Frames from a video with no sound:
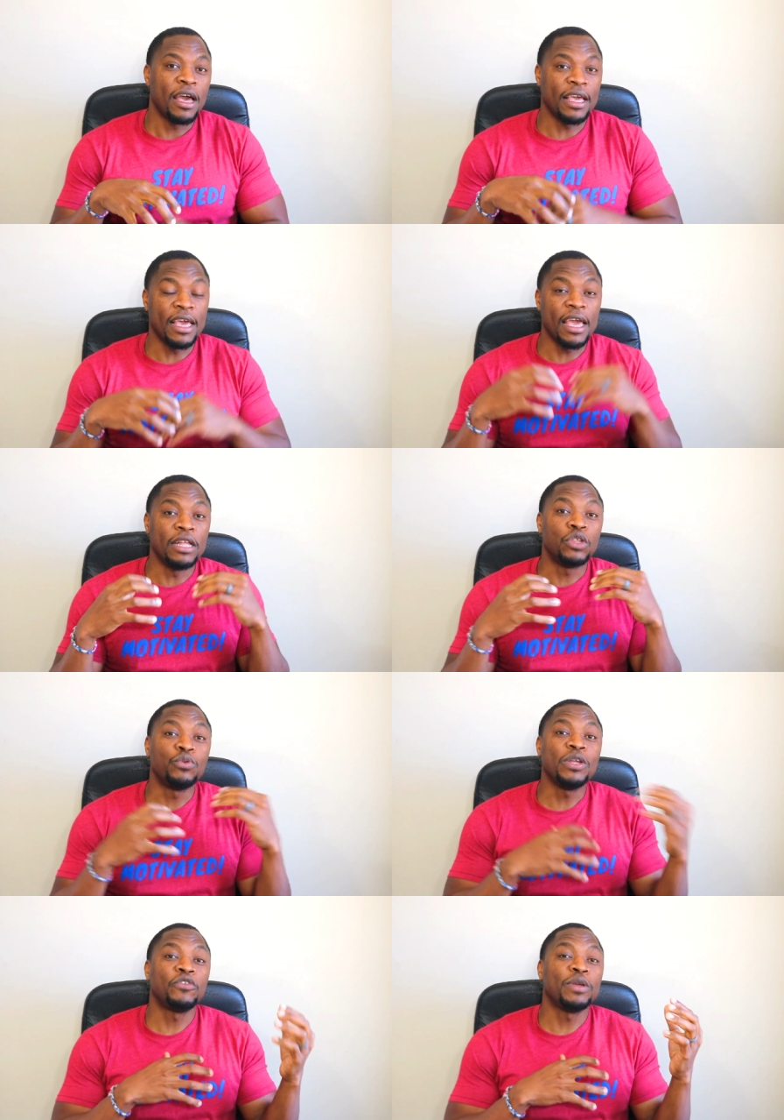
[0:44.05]
Again,
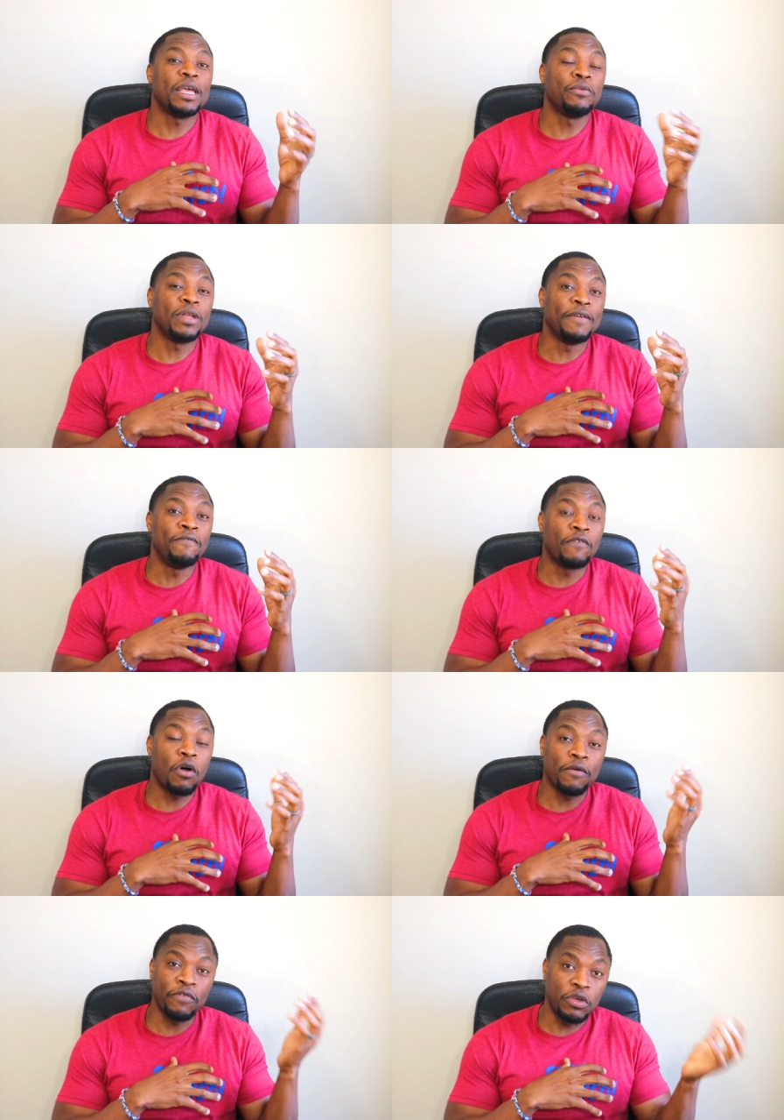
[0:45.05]
swing trading would
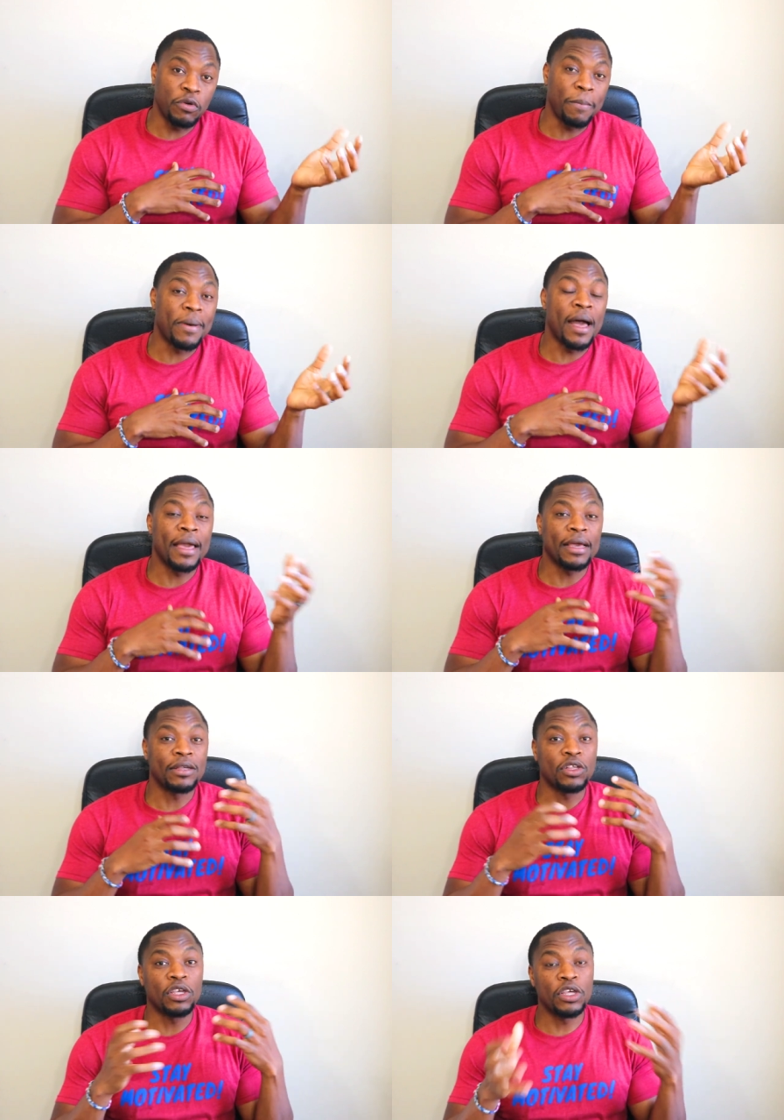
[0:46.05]
involve you buying
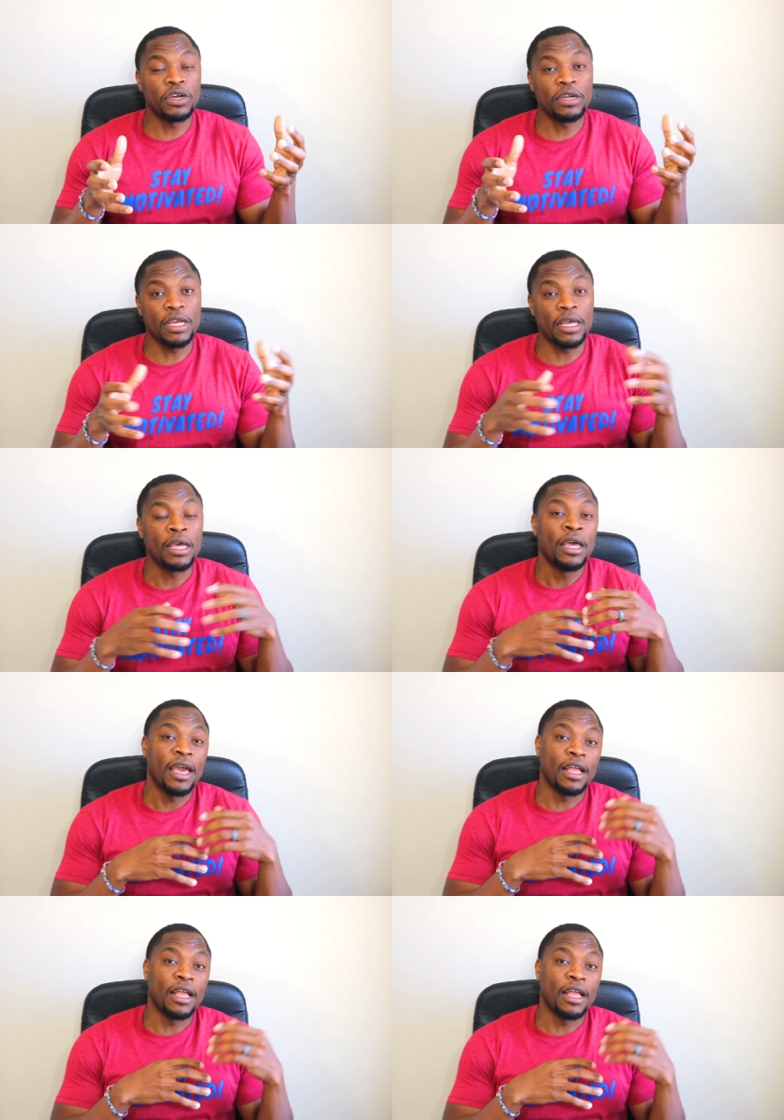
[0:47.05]
a security